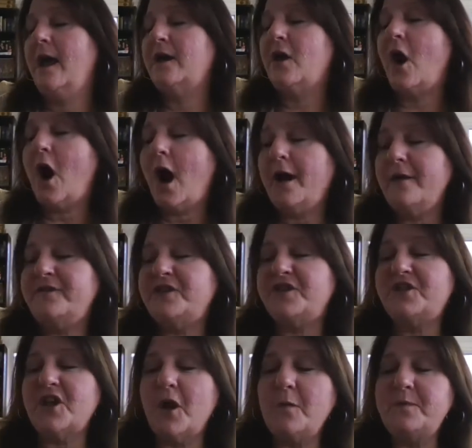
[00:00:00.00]
Carved
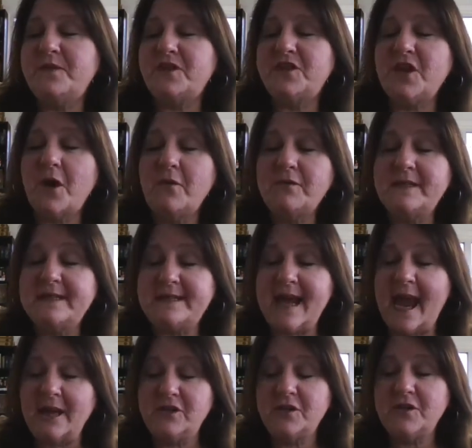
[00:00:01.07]
soapstone
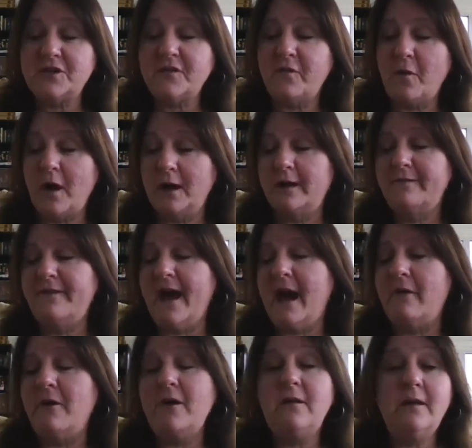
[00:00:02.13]
statues of
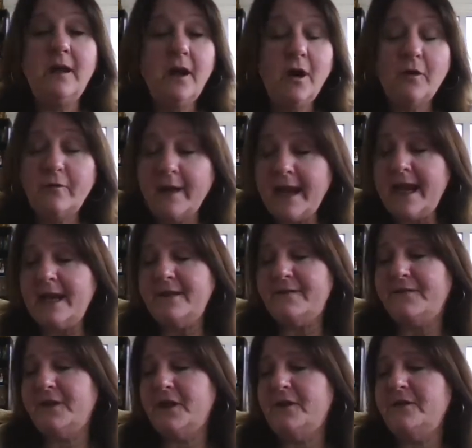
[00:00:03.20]
waterfowl, reed
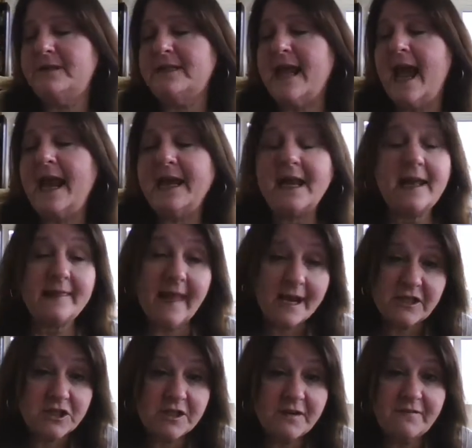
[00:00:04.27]
flutes, and a
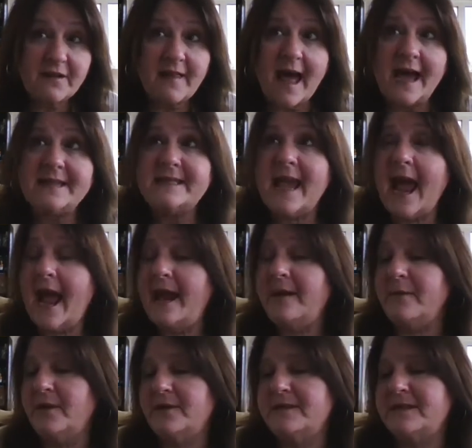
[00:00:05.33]
collection of glass
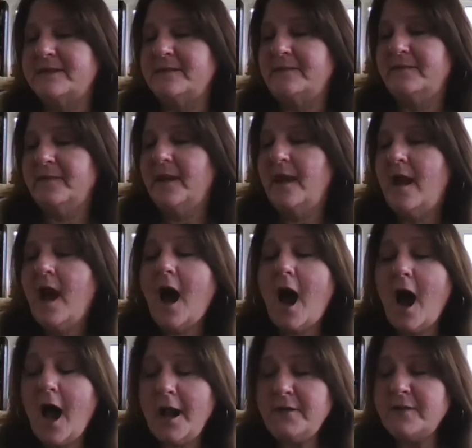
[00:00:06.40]
animals.
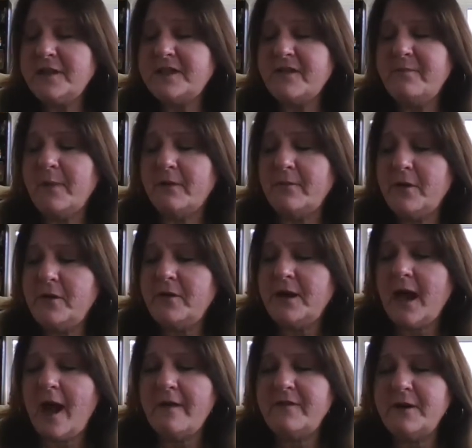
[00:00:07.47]
Hundreds of
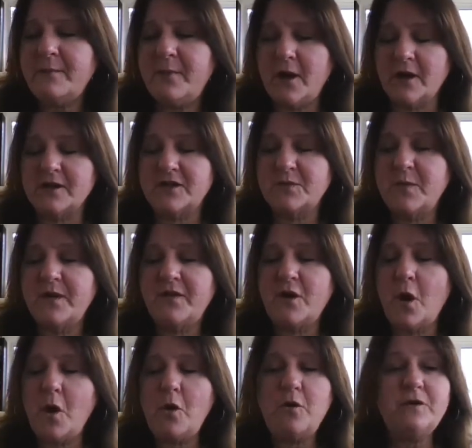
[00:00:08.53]
maroon-covered books with
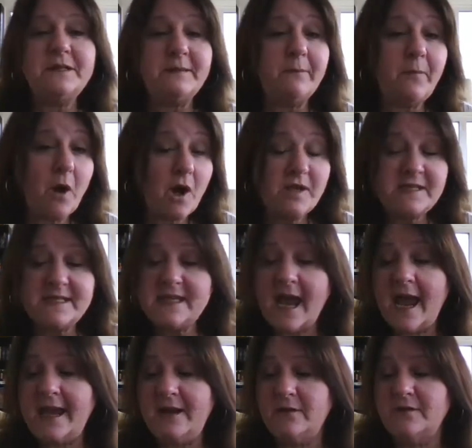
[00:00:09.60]
gold embossed
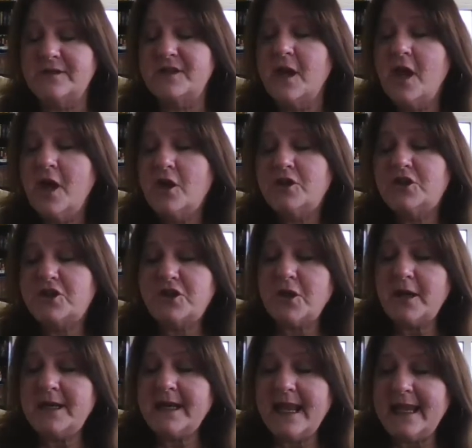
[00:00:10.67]
titles
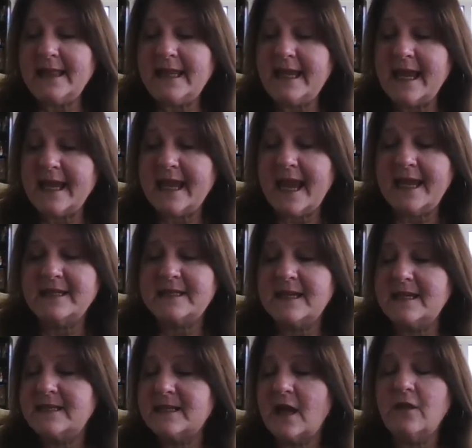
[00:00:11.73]
stood neatly in
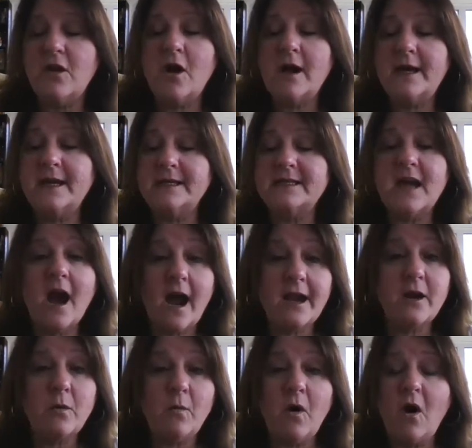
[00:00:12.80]
cases along an
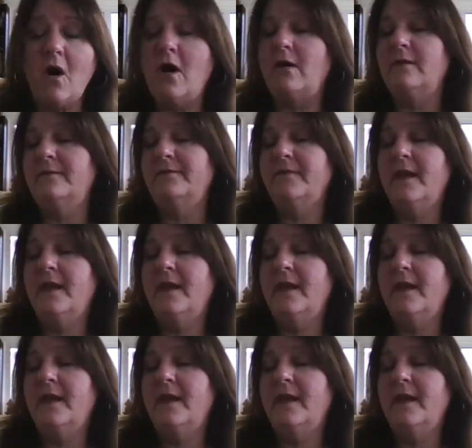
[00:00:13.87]
entire wall.